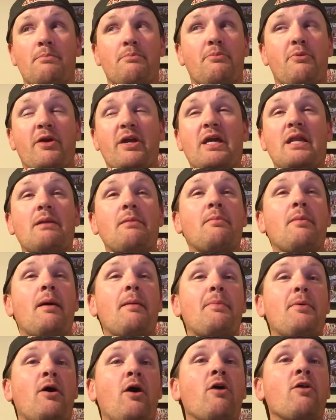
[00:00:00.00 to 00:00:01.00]
bringing them
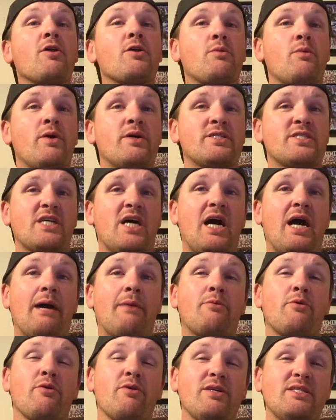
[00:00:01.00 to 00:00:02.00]
up all at one
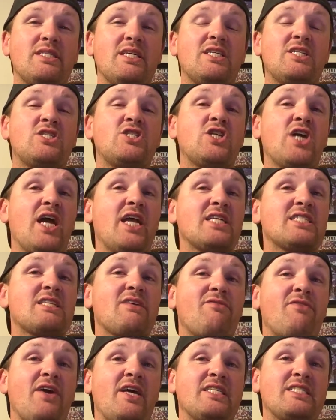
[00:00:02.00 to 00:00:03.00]
time really did change
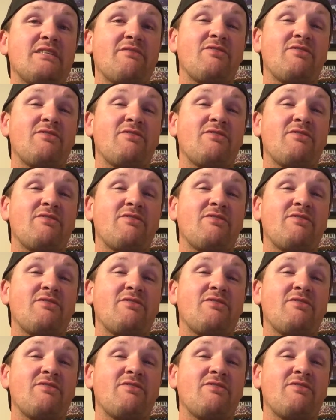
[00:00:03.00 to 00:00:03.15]
the face